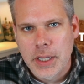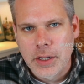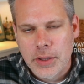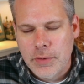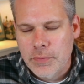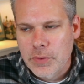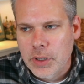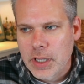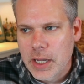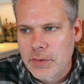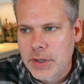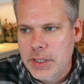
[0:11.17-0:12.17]
I know that for a
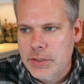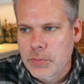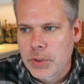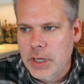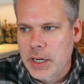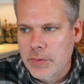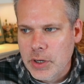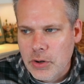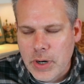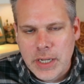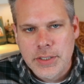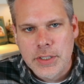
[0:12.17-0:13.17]
lot of us, we're kind of in
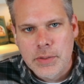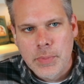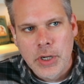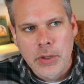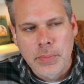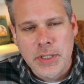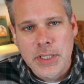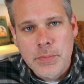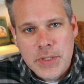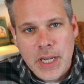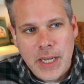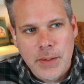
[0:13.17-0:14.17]
crisis mode, but
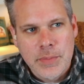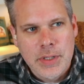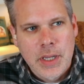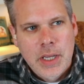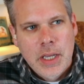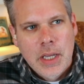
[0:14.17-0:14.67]
sometimes